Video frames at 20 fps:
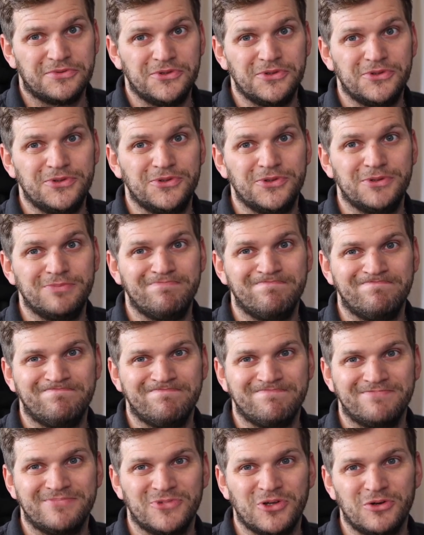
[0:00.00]
you
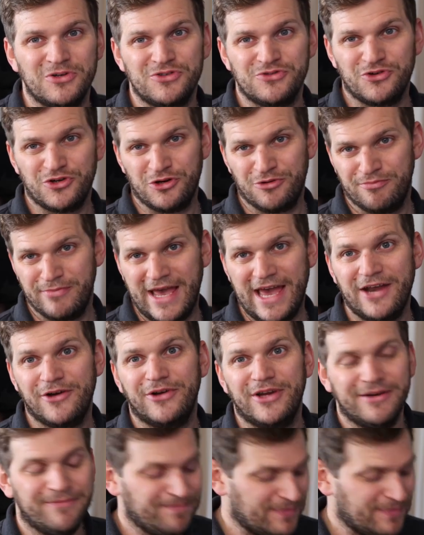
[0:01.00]
don't destroy your battery.